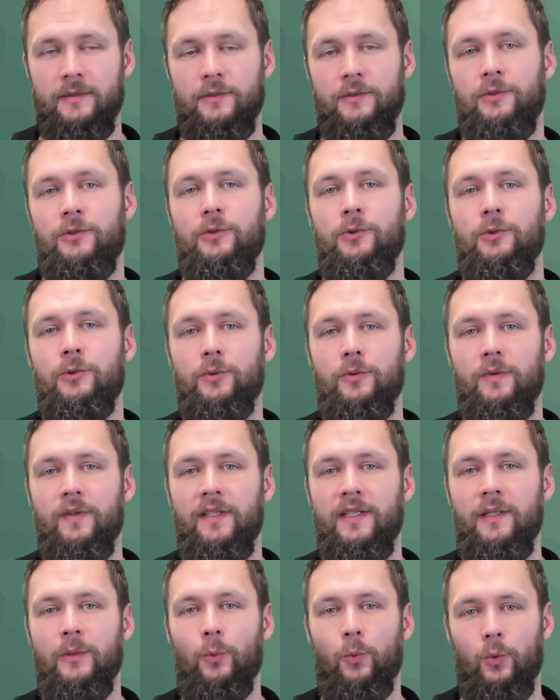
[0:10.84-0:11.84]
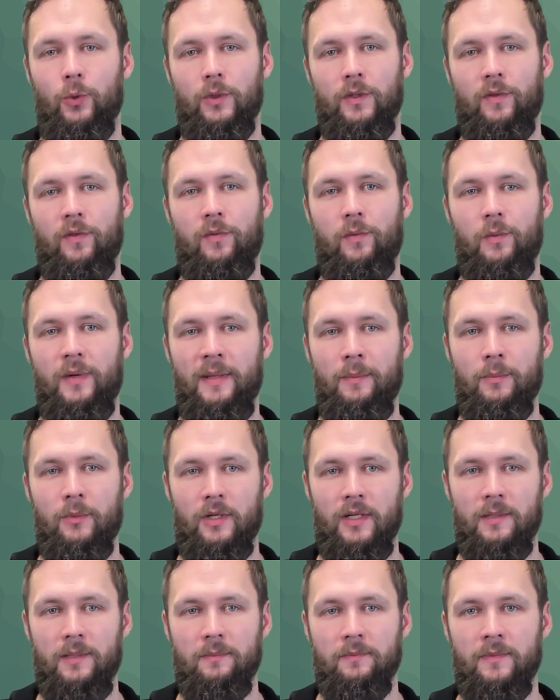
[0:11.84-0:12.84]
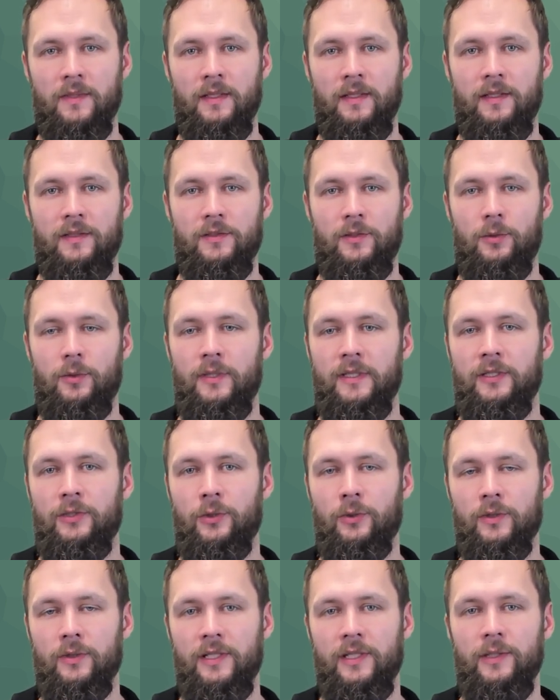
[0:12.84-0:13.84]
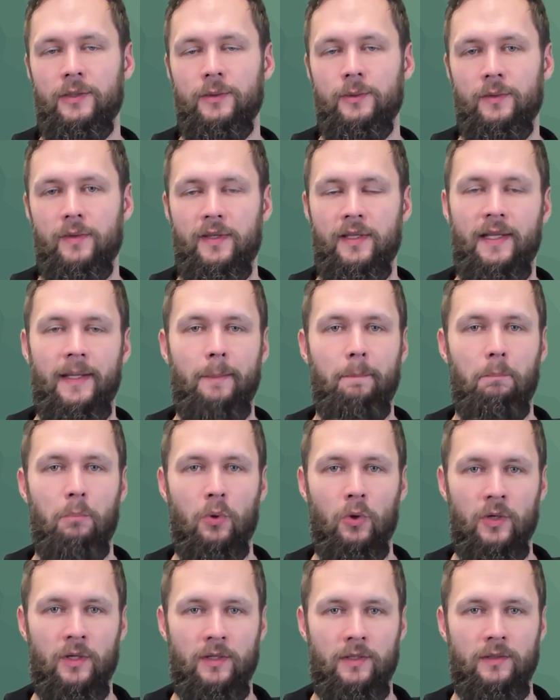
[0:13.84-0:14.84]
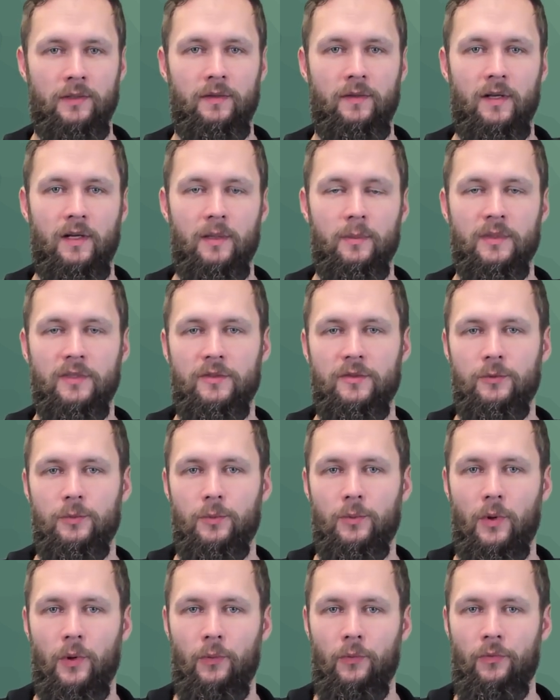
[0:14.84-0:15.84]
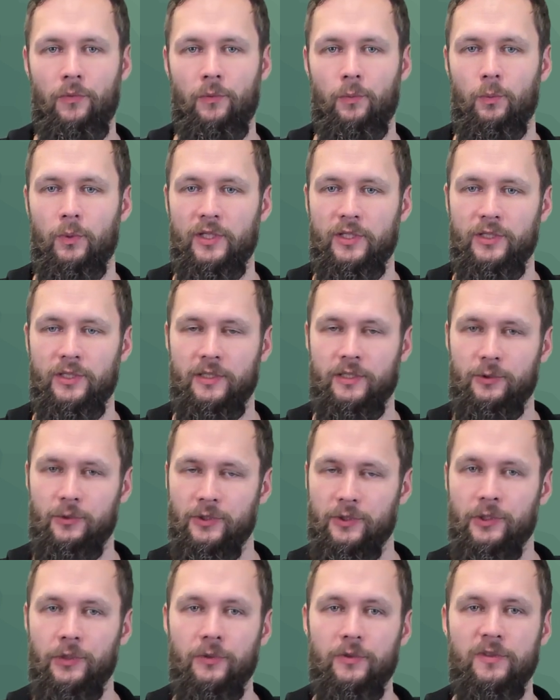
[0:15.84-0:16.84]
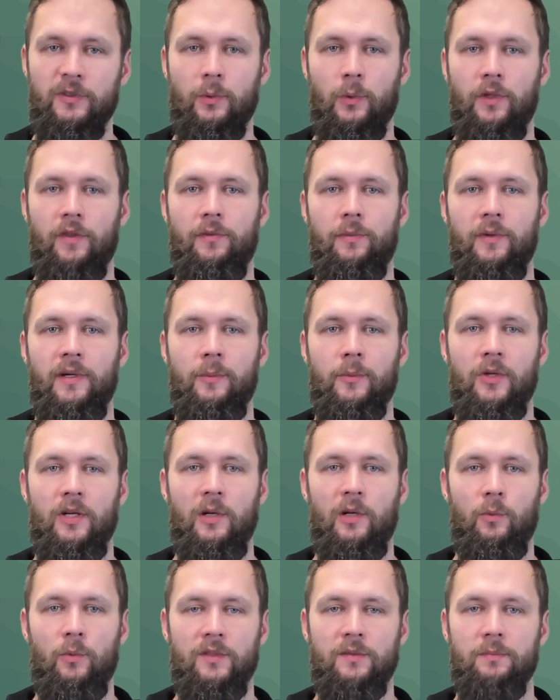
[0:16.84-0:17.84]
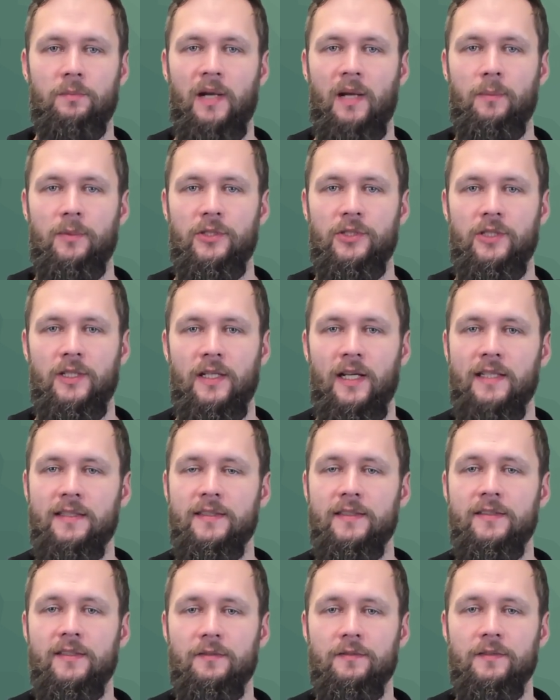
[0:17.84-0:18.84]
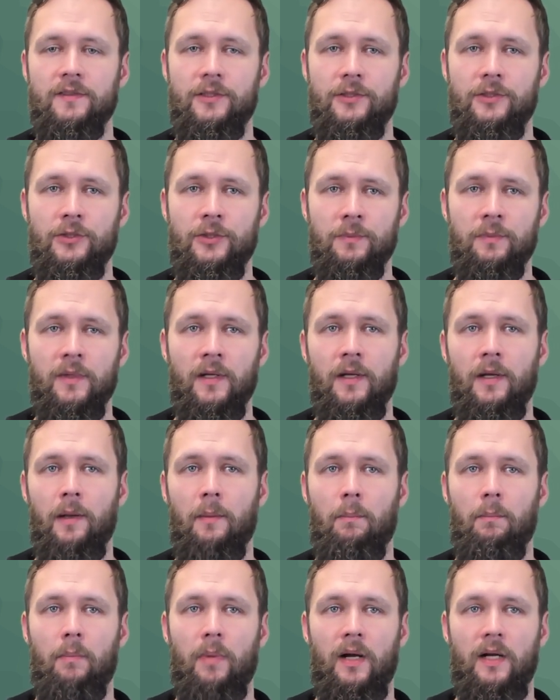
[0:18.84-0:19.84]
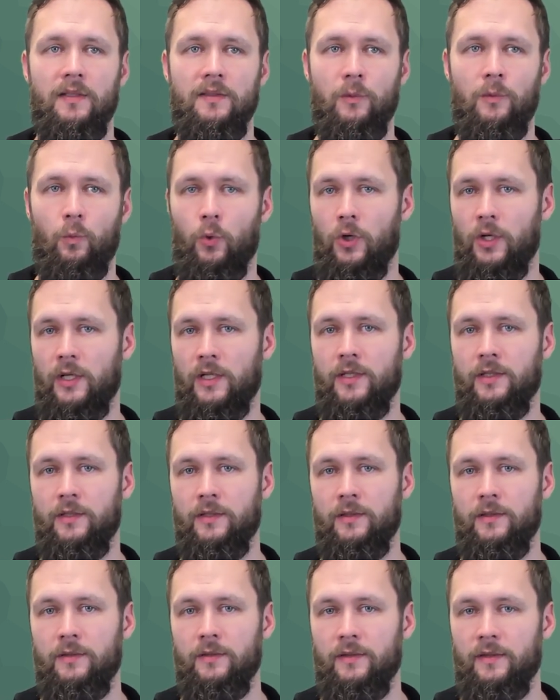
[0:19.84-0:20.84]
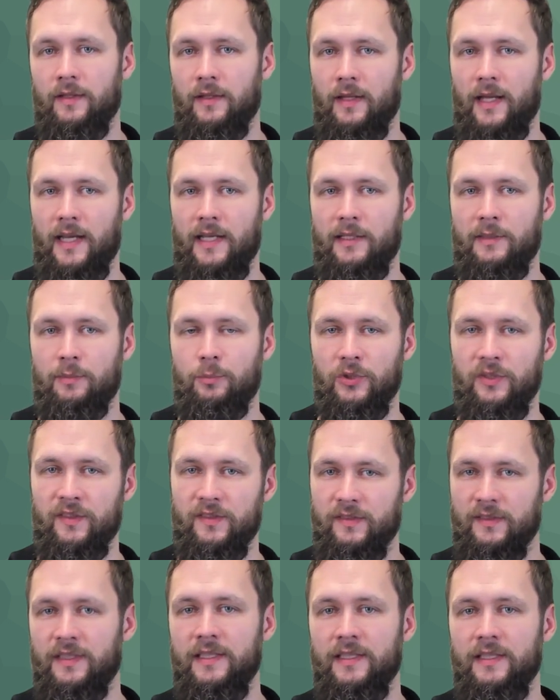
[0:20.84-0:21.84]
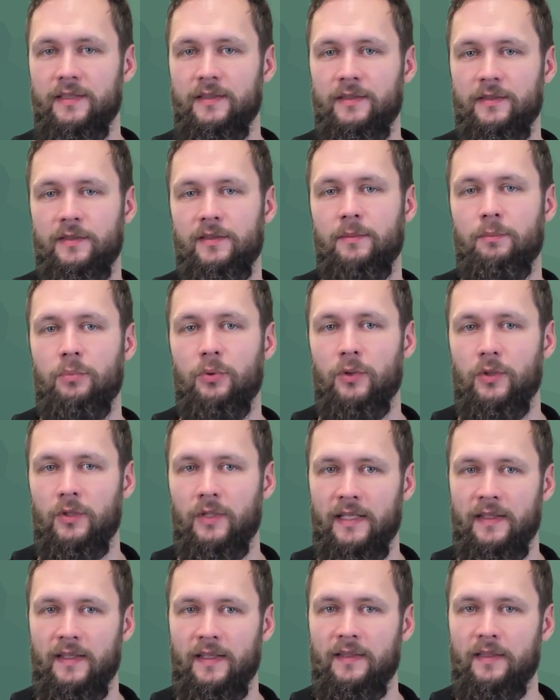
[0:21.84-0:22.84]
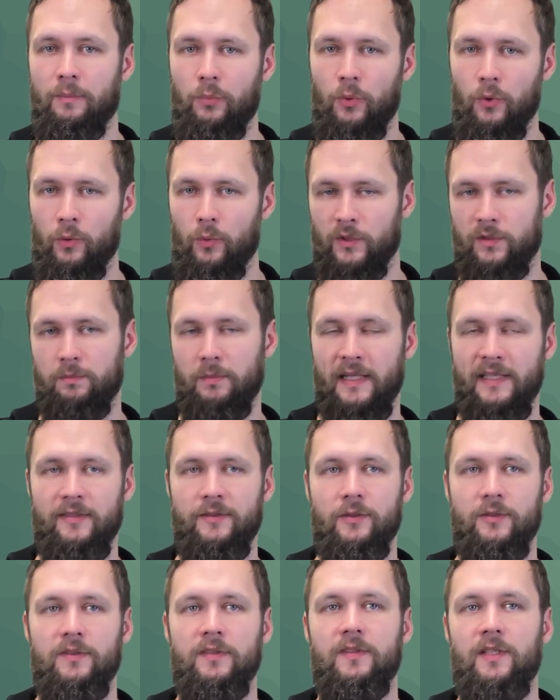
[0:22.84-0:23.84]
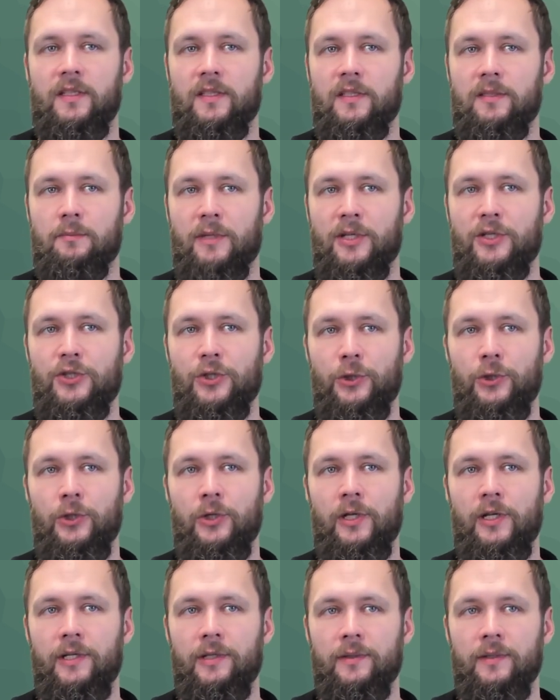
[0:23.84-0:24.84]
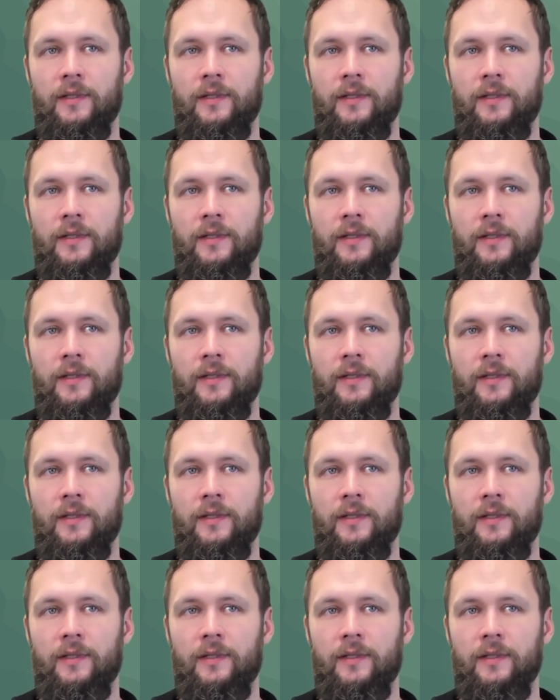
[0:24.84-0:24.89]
to the World3 model. So I already told you the book, The Limits to Growth, which introduced the World3 model, was published in 1972, but the work that preceded the book and that the book was based on started much earlier.